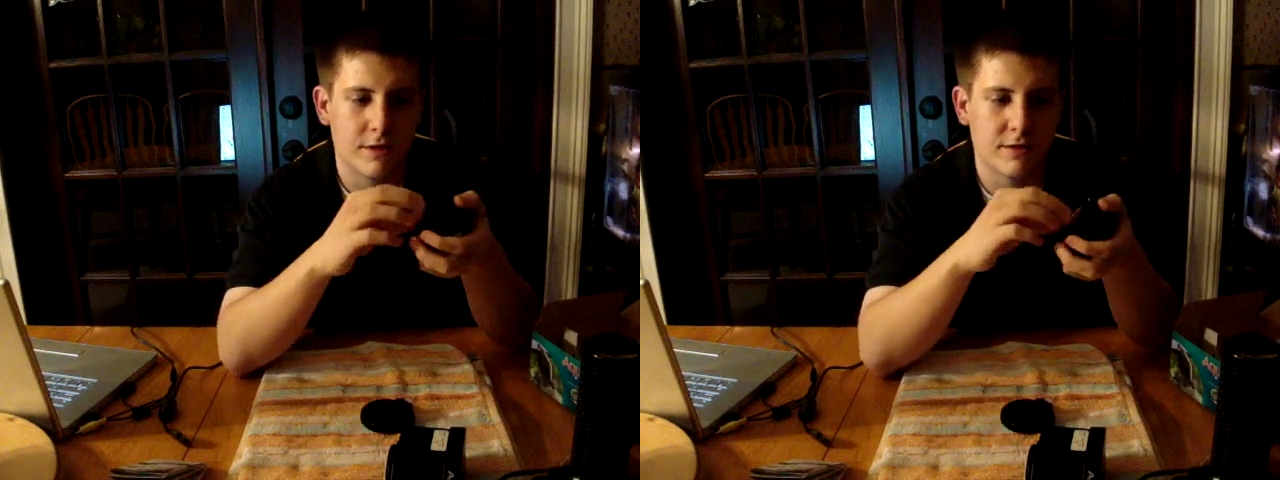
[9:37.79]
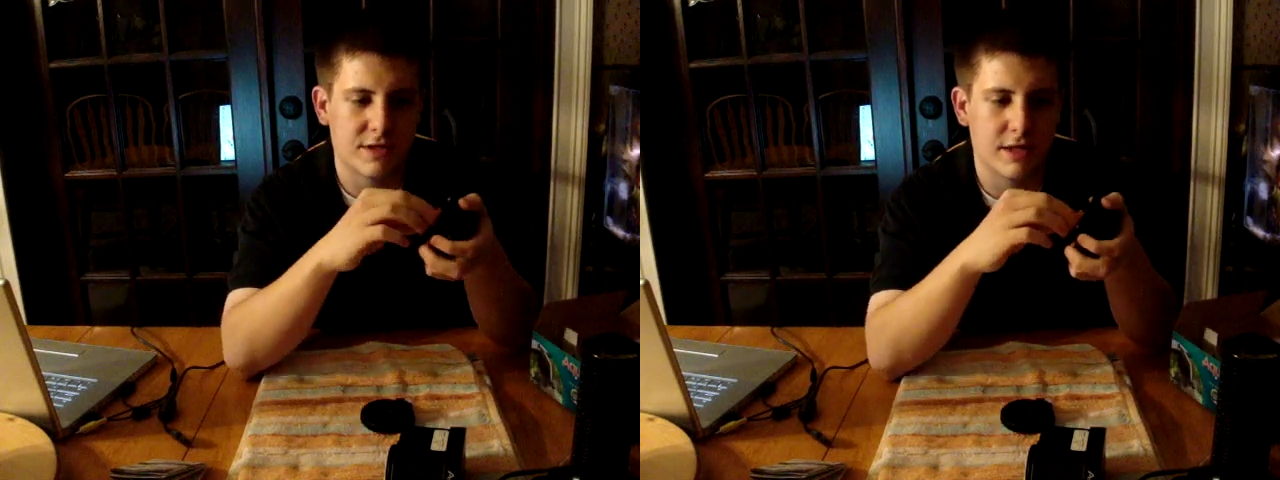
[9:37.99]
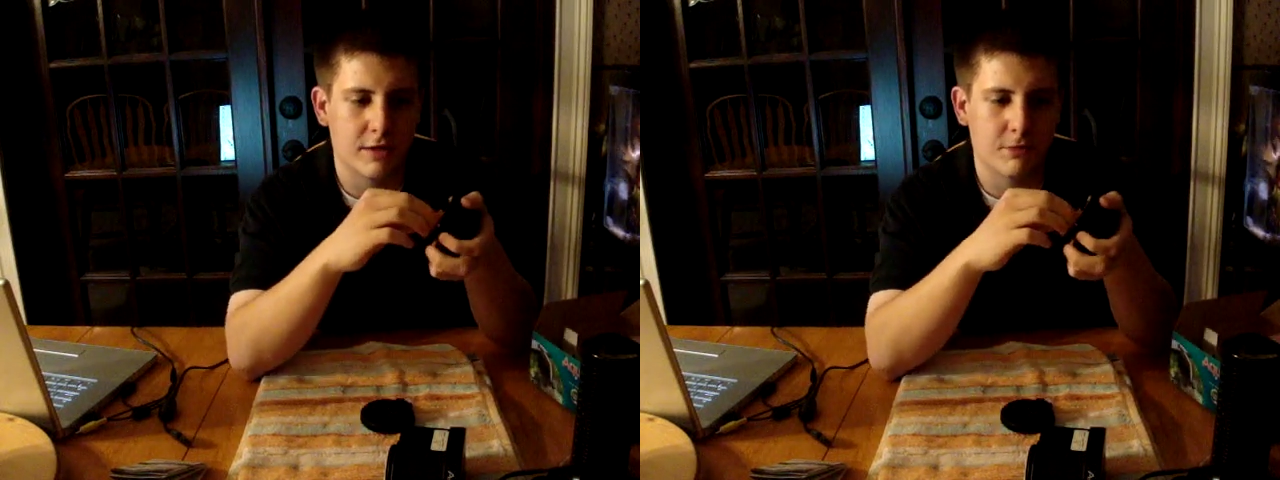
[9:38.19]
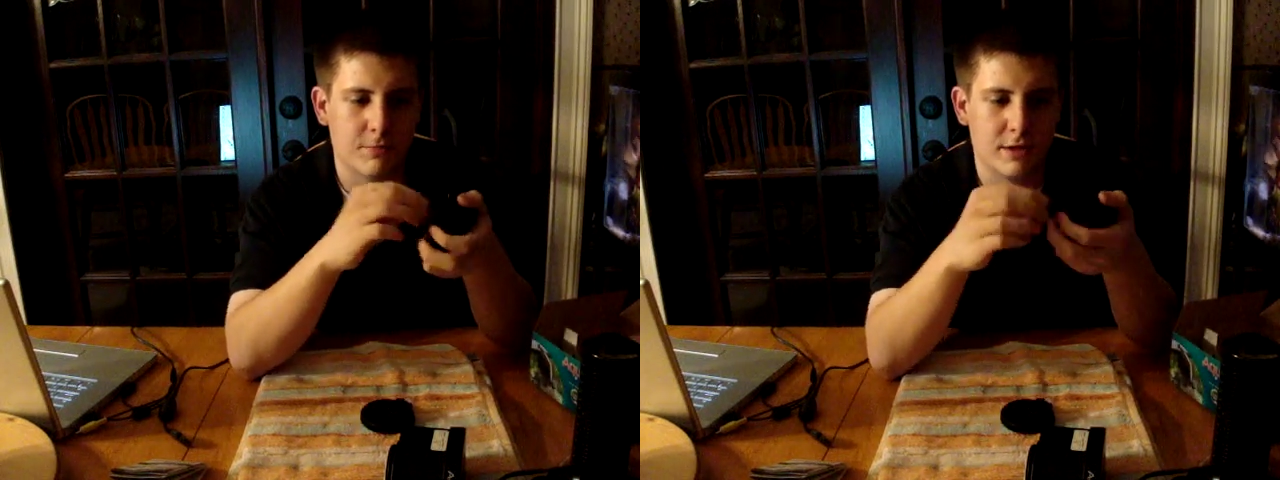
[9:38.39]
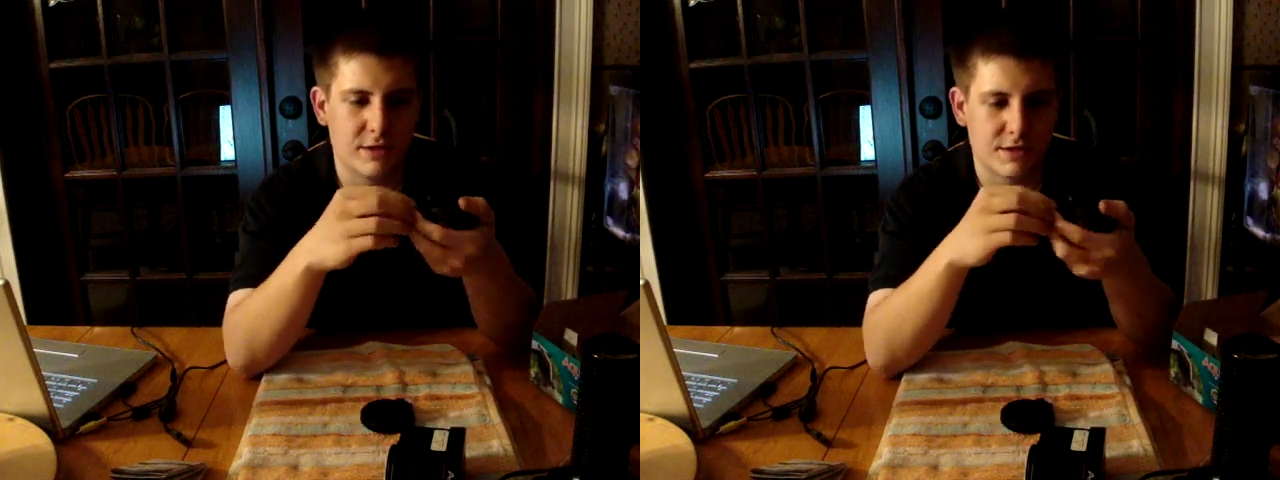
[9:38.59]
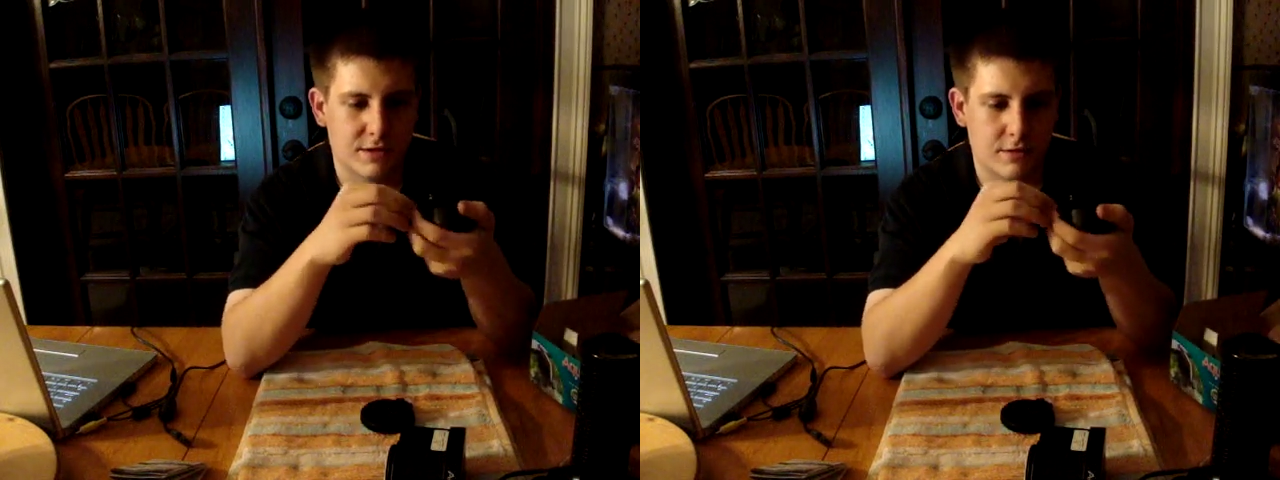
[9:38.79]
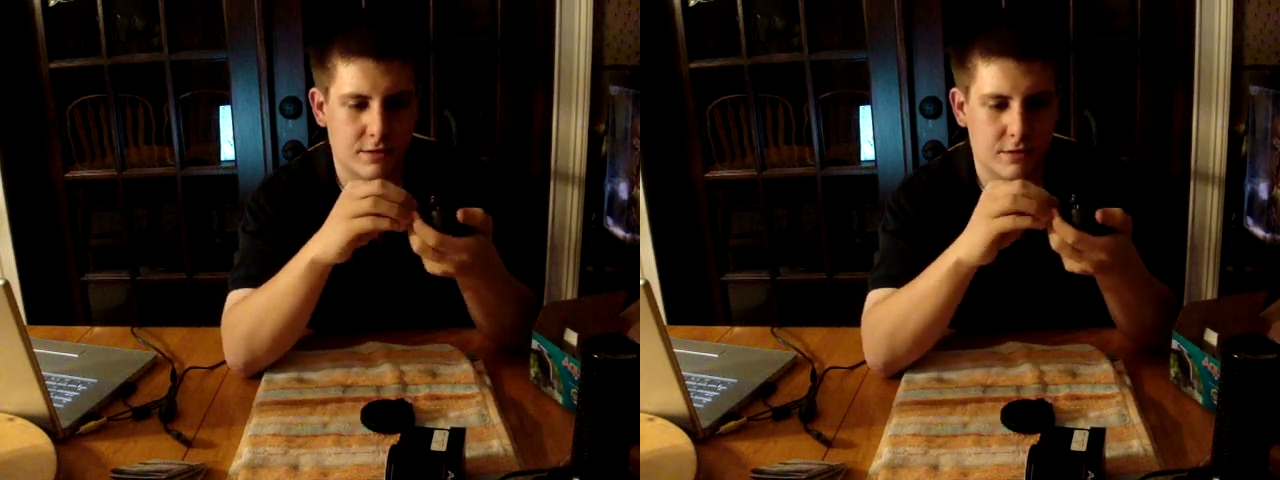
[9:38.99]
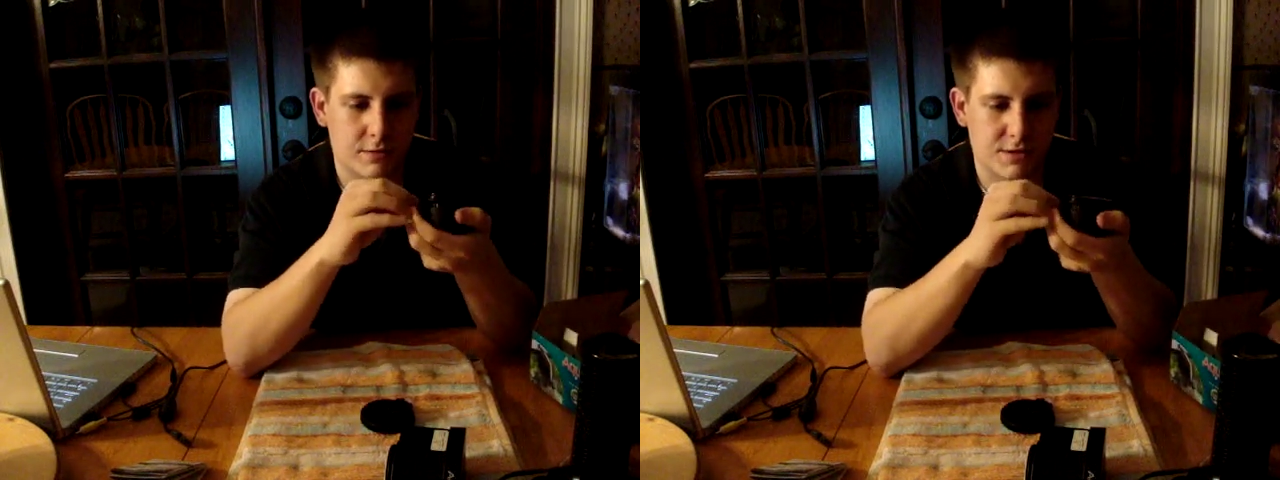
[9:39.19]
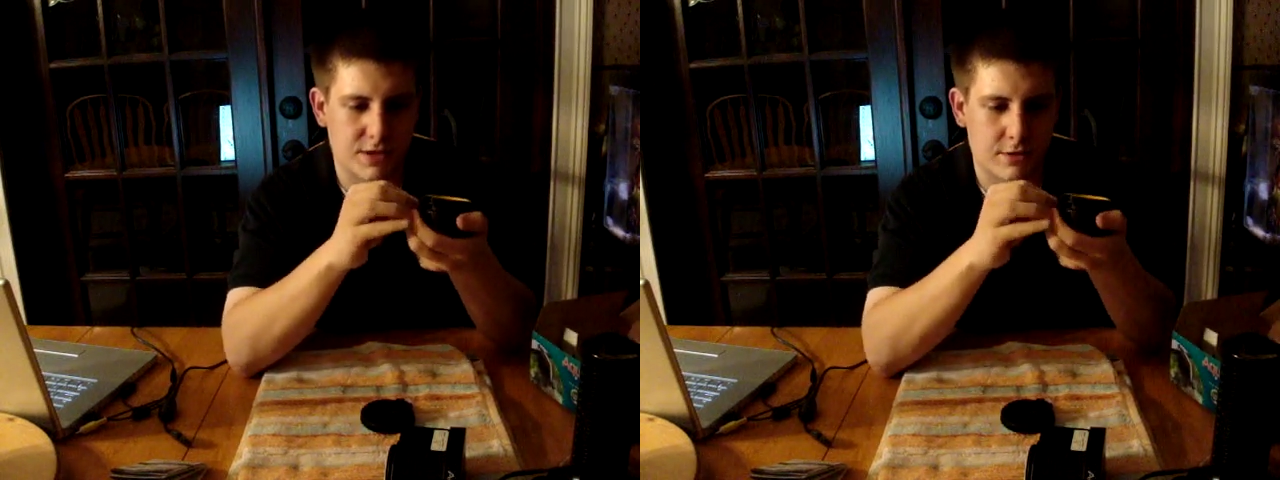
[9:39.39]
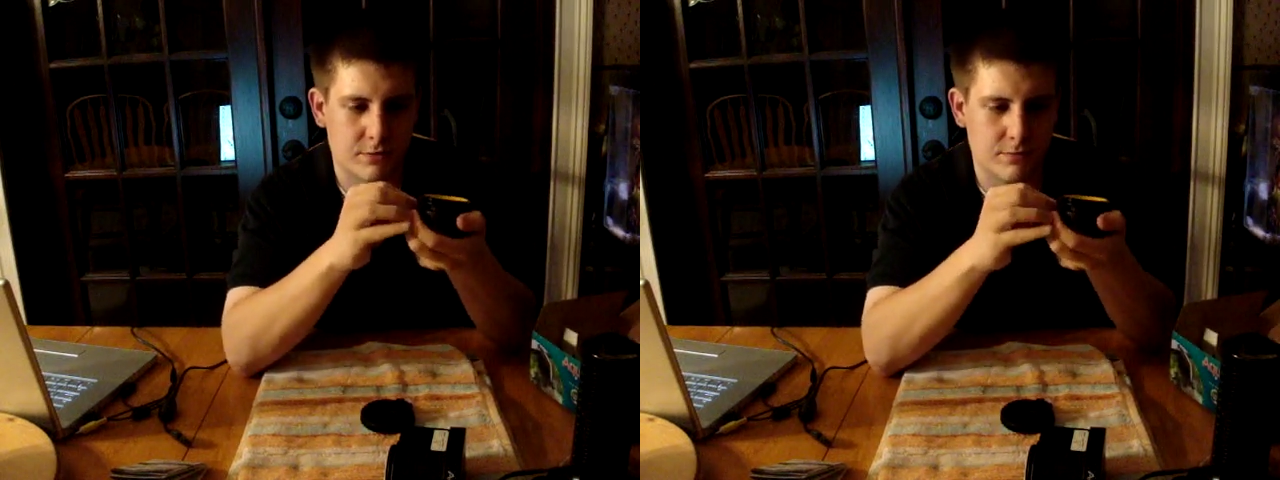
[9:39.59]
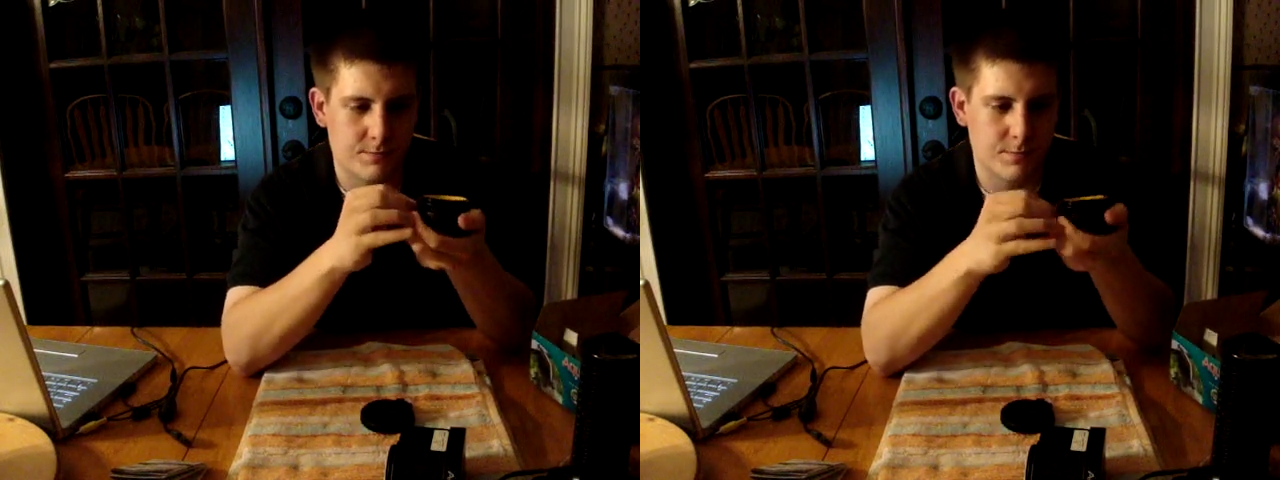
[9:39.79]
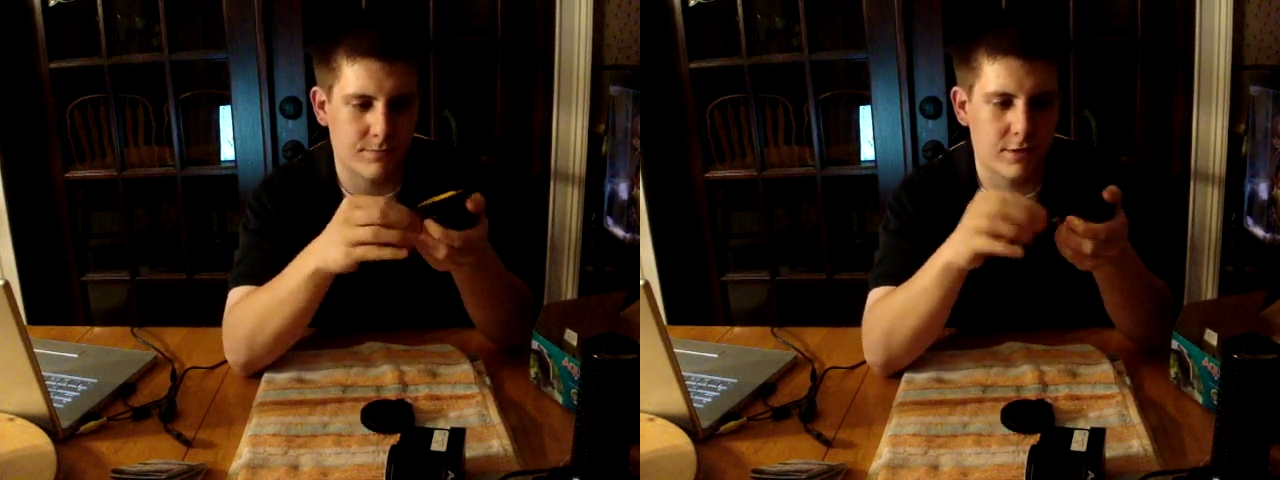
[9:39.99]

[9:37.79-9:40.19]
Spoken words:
This yellow piece comes out,